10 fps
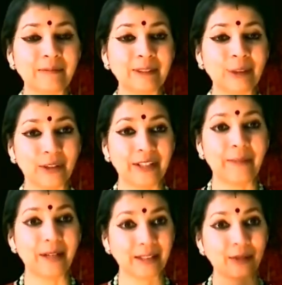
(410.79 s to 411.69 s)
Lord
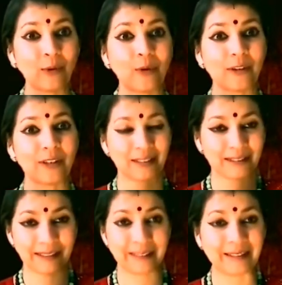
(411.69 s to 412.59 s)
Yama's court,
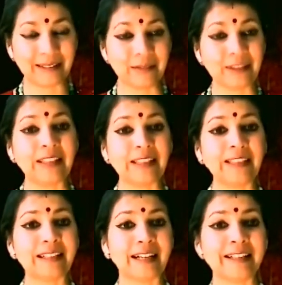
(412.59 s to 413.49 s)
and Gunidi
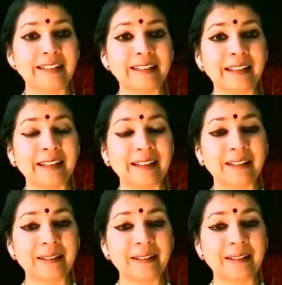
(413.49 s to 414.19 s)
is standing there.